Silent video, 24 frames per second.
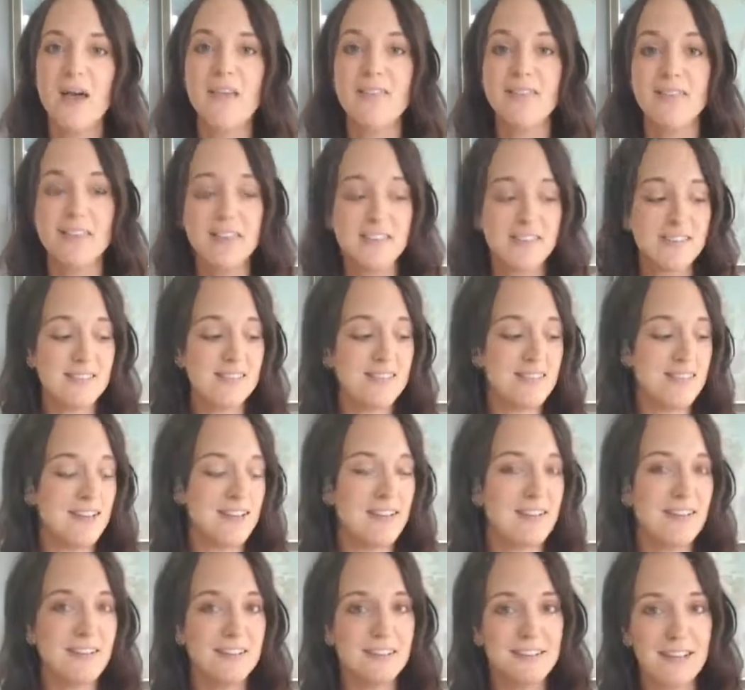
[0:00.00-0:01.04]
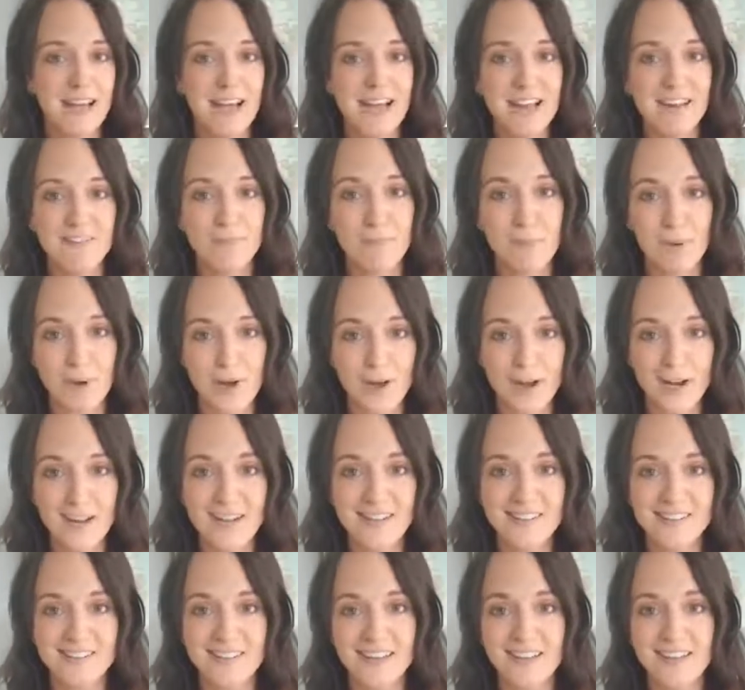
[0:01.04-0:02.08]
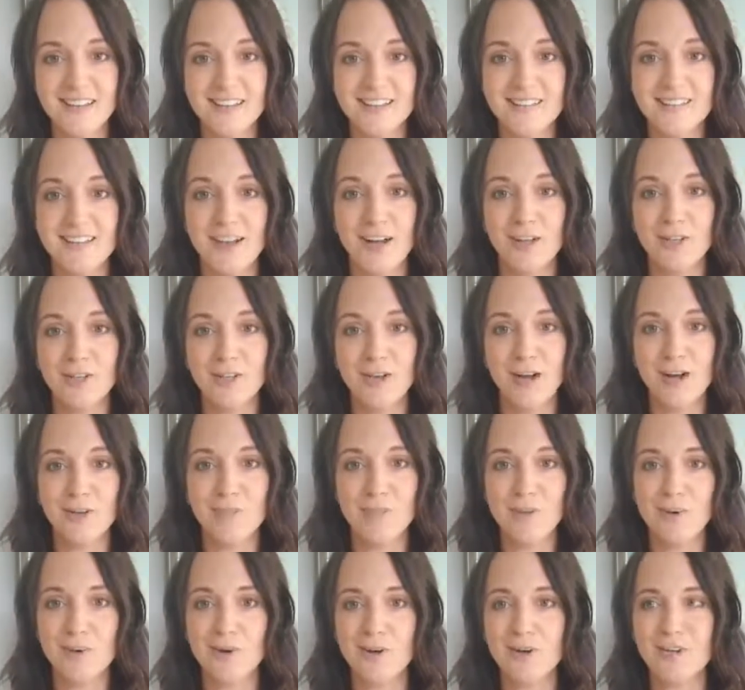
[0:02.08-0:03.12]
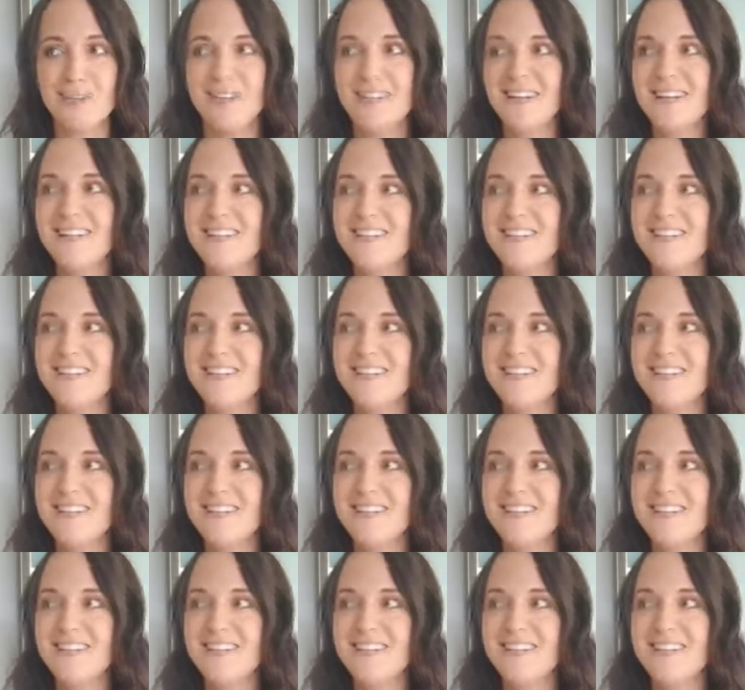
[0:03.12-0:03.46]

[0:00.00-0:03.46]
This line of products is a lot more